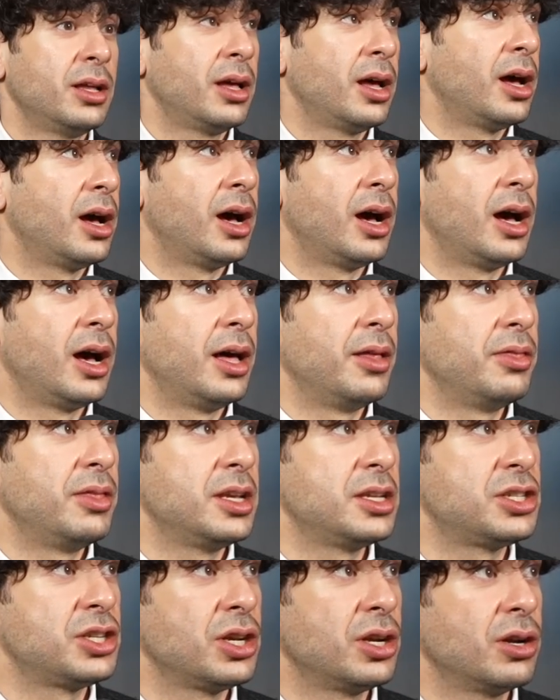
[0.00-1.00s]
Uh,
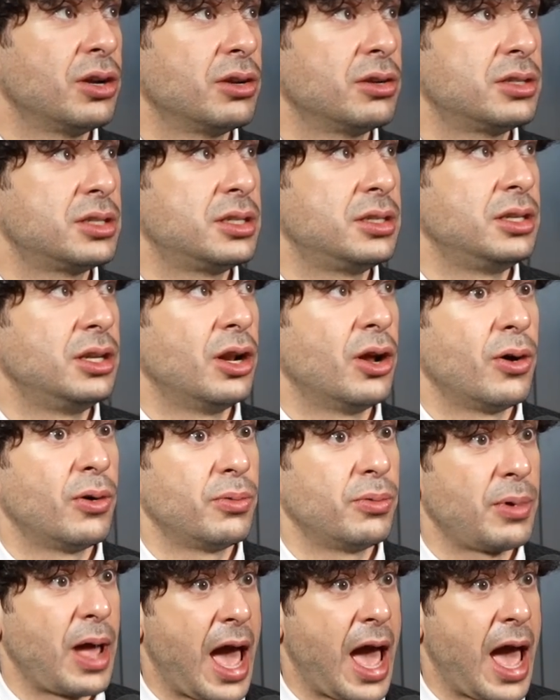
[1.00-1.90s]
this year, you know,